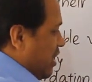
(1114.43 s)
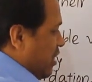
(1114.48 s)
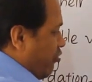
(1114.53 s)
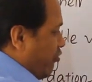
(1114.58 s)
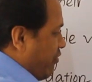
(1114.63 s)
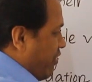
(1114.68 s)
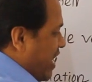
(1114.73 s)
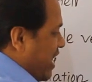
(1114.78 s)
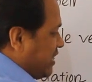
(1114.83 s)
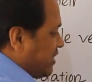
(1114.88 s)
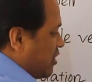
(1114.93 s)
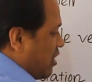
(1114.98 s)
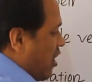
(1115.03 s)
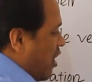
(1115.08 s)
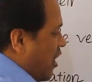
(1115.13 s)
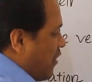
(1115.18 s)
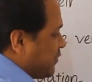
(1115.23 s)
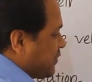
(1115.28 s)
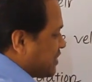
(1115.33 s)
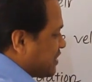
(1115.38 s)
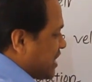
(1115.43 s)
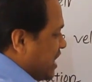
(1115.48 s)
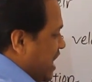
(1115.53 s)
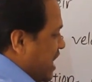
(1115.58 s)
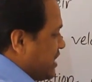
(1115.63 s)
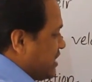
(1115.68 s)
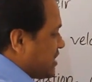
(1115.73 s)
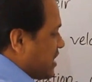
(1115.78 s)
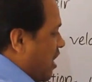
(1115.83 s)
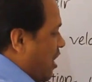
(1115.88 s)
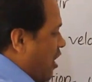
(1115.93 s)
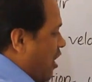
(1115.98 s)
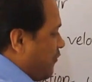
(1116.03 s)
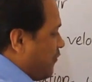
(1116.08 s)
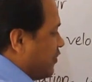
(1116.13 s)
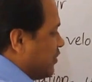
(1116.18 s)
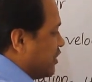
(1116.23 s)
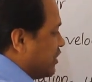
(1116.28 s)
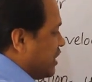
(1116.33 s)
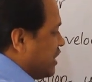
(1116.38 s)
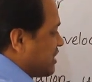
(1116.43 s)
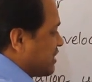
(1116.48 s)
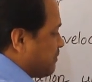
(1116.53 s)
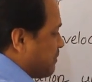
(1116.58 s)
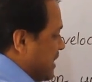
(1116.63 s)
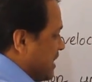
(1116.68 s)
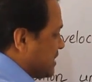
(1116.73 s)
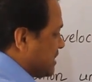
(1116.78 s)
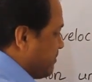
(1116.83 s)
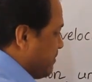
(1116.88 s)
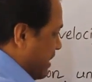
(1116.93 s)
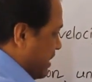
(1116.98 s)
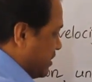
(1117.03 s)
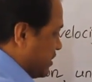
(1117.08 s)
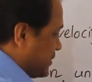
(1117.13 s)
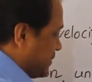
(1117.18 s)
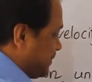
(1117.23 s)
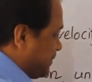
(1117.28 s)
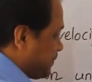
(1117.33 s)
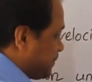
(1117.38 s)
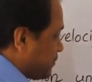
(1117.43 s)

rate of change of displacement.